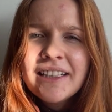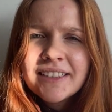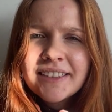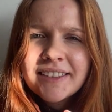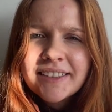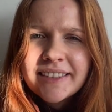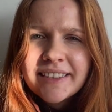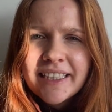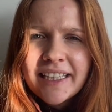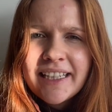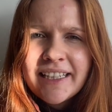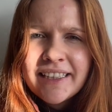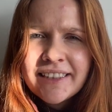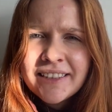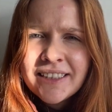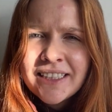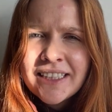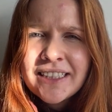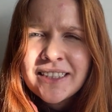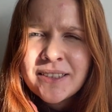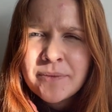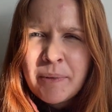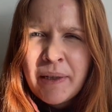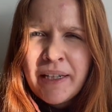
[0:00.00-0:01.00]
Zien
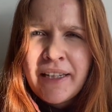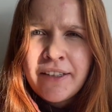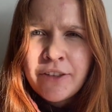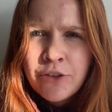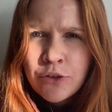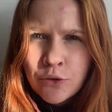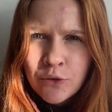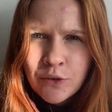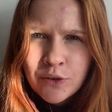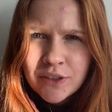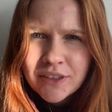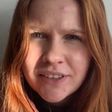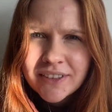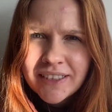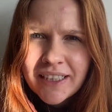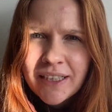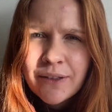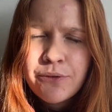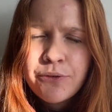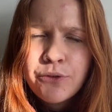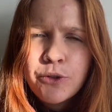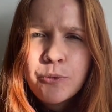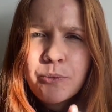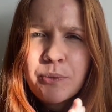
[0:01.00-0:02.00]
is being used
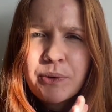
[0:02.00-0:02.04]
if you